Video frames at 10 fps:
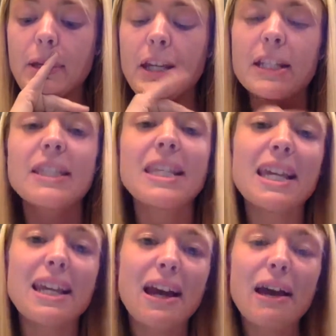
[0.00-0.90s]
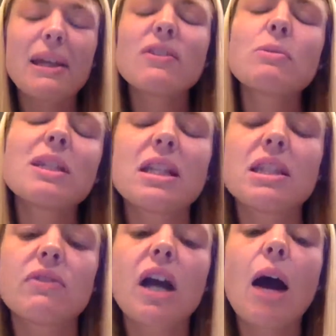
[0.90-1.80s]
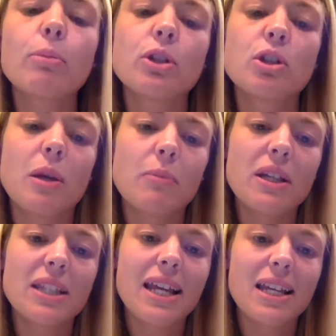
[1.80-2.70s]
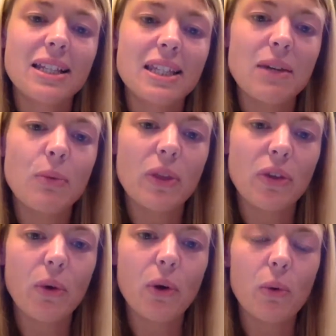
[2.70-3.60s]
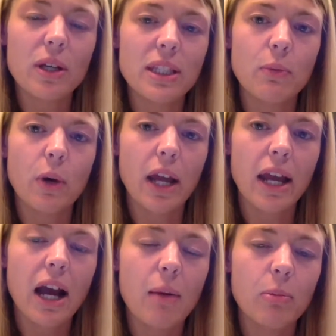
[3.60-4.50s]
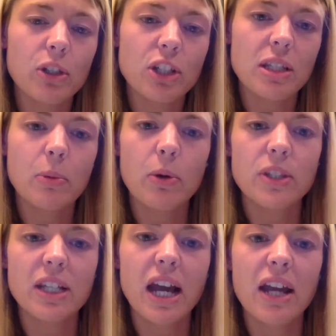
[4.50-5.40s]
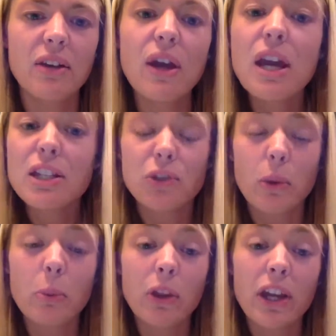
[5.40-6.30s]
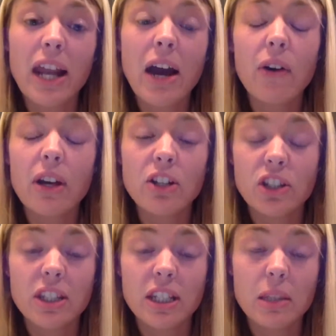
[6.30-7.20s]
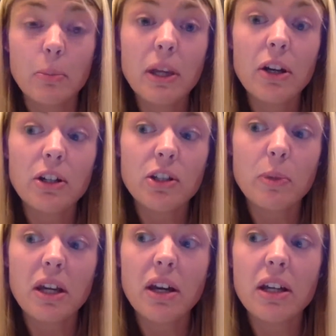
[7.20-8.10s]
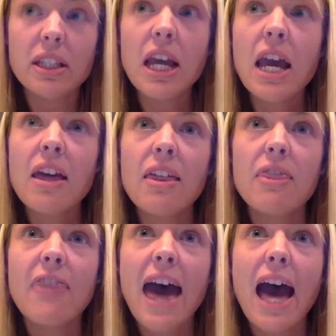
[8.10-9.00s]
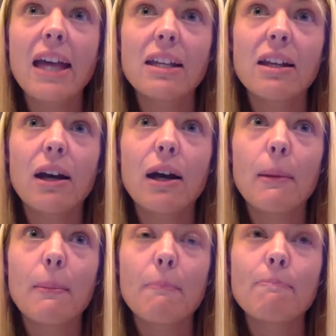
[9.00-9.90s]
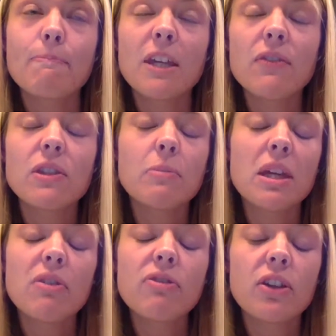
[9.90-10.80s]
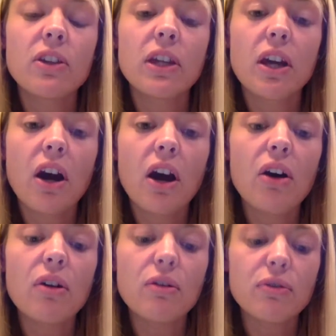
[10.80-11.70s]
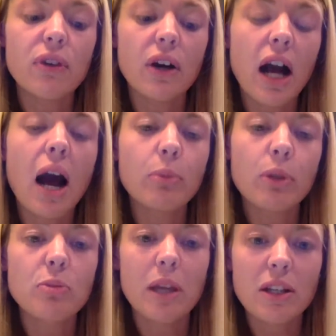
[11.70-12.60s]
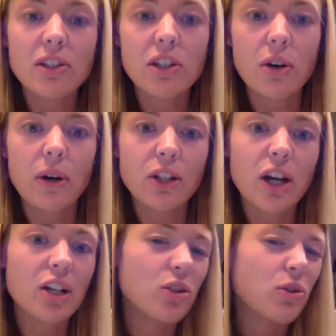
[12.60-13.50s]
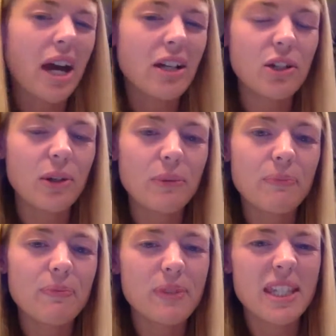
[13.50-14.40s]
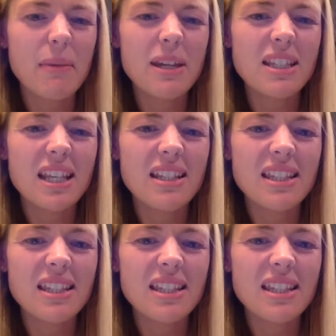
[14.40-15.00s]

see, it gives me a sense of accomplishment, because I can see what the goal was and what I accomplished, as opposed to kind of scribbling it out and it just disappears, because that gives me a feeling of accomplishment. So I try to do that too. Does that make sense?